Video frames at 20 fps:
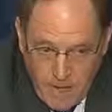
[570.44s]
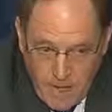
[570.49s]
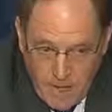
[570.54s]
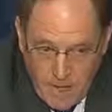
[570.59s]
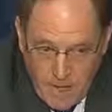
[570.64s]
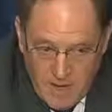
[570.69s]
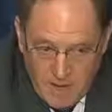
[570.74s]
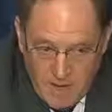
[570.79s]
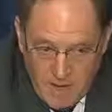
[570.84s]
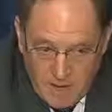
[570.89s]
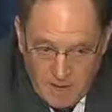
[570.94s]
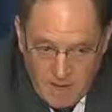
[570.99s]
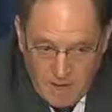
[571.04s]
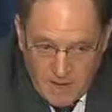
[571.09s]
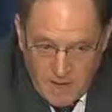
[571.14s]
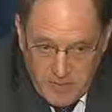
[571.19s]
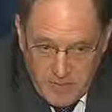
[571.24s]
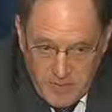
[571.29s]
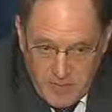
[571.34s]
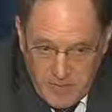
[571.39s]
I'm not so
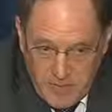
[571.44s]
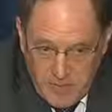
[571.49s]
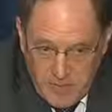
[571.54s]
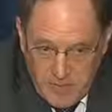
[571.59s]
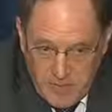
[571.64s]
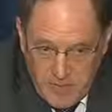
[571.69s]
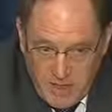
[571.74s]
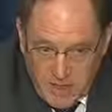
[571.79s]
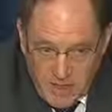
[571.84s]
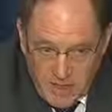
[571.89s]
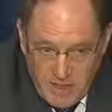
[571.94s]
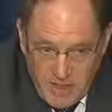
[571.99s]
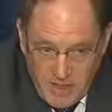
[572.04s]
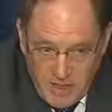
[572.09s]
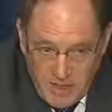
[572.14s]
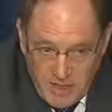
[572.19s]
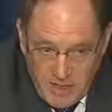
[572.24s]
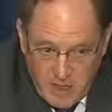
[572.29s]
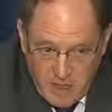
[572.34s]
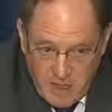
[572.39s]
optimistic about
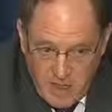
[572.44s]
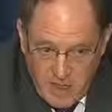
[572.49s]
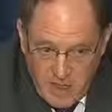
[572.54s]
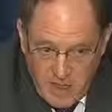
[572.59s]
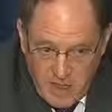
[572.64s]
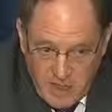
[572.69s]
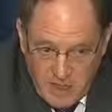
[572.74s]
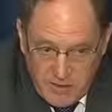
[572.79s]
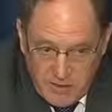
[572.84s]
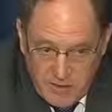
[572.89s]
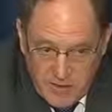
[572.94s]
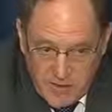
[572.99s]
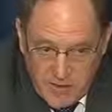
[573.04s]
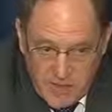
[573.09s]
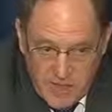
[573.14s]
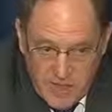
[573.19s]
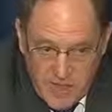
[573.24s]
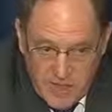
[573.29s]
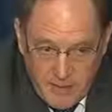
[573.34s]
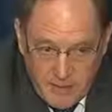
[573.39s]
Spain. I was in
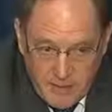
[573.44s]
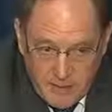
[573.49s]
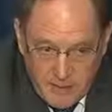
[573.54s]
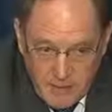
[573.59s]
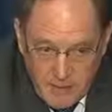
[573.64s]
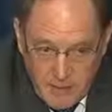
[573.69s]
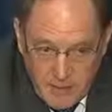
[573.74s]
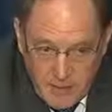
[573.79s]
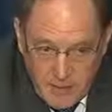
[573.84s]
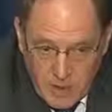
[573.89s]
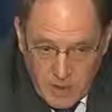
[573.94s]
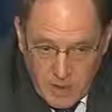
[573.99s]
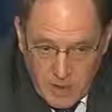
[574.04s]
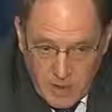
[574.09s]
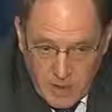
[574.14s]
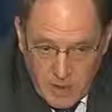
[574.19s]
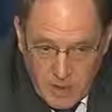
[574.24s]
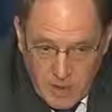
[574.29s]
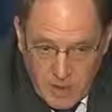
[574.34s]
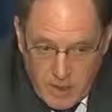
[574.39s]
Andalusia
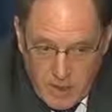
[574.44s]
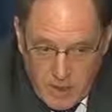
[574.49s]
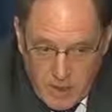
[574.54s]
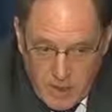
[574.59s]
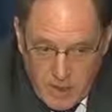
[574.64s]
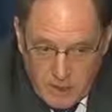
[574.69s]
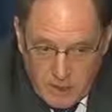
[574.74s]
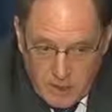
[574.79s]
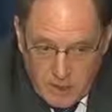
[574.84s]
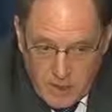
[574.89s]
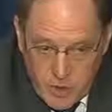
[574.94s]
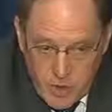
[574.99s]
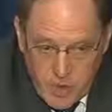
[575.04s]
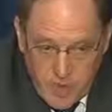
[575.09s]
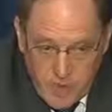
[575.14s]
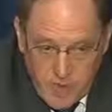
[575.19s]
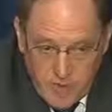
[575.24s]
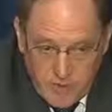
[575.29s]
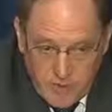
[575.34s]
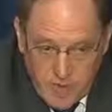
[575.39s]
in
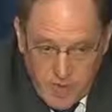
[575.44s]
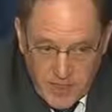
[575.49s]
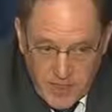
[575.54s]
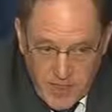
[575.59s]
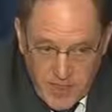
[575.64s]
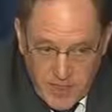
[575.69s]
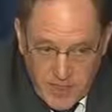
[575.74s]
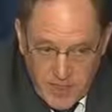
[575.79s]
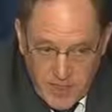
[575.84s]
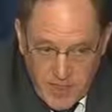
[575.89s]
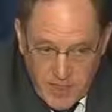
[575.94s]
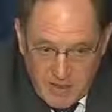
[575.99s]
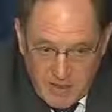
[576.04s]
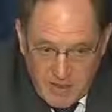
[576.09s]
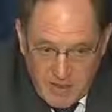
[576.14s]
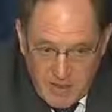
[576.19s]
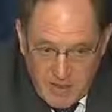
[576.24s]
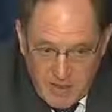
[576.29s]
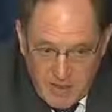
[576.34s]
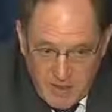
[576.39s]
June, did not meet
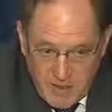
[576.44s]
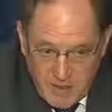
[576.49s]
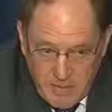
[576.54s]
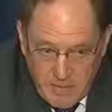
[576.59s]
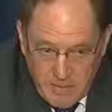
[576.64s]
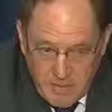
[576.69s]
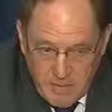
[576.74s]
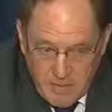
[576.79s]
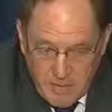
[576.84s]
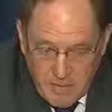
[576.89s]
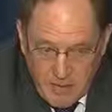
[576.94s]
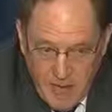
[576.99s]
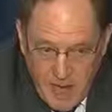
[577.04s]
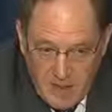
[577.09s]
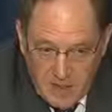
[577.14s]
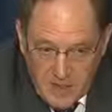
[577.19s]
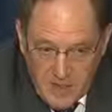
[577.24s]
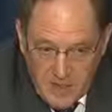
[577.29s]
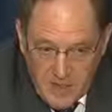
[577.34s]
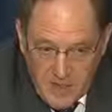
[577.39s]
the
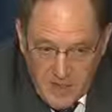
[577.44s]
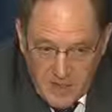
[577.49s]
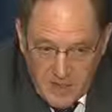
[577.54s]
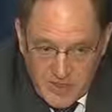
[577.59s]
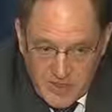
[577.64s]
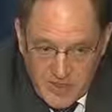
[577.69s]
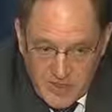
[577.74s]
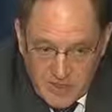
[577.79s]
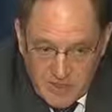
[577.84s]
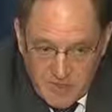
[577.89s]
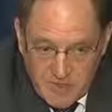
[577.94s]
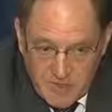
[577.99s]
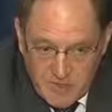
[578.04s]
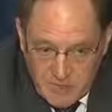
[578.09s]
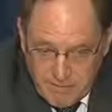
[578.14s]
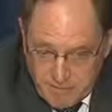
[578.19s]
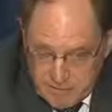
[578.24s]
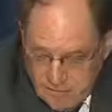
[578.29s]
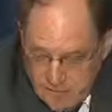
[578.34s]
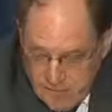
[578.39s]
optimists that
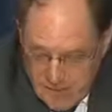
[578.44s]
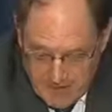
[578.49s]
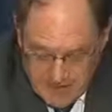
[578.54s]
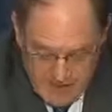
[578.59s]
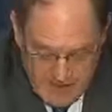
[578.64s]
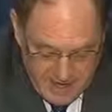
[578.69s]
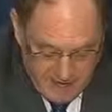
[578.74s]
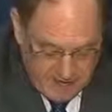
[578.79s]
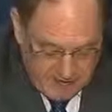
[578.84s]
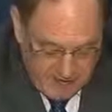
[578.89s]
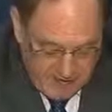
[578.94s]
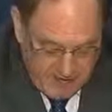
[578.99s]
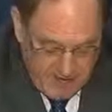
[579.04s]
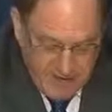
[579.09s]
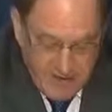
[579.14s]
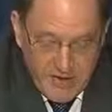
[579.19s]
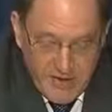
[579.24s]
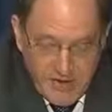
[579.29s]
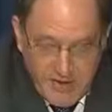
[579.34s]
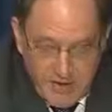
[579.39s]
I gather
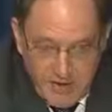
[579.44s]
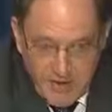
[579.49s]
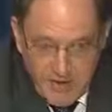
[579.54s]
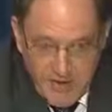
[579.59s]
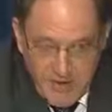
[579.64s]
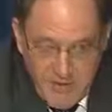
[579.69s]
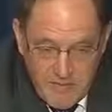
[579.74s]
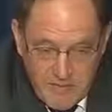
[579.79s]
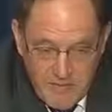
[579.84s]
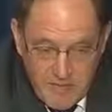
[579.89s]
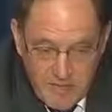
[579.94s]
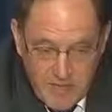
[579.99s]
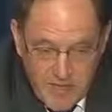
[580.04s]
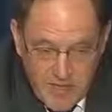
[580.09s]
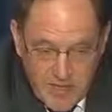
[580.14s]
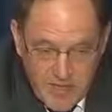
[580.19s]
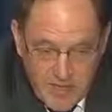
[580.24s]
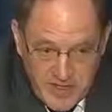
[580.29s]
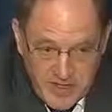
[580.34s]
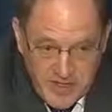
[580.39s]
are in
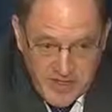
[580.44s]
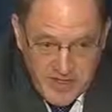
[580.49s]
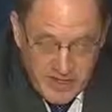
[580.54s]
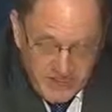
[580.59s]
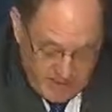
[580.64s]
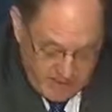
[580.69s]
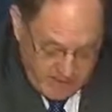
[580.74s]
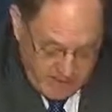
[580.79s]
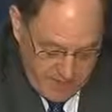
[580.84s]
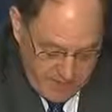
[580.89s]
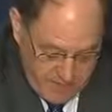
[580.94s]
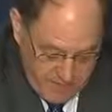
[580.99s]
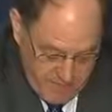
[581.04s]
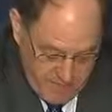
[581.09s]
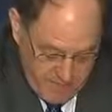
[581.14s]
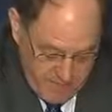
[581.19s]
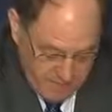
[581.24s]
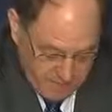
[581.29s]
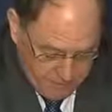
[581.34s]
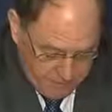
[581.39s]
Madrid in
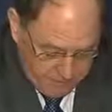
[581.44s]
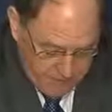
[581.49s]
September.